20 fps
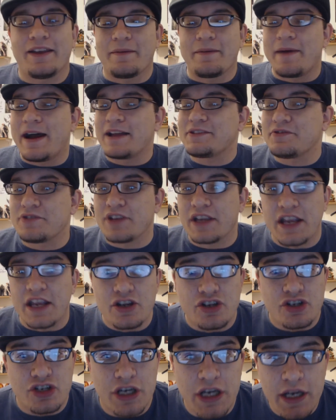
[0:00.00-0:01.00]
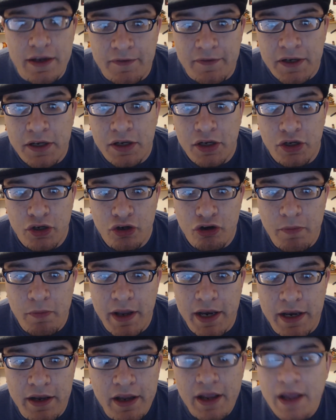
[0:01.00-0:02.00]
Komatsu's like, is she even
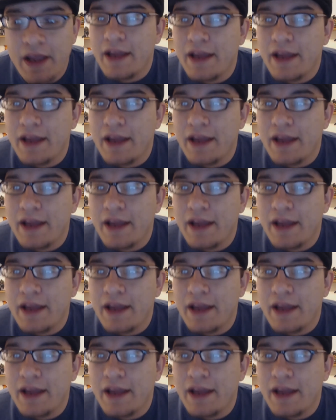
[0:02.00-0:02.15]
human?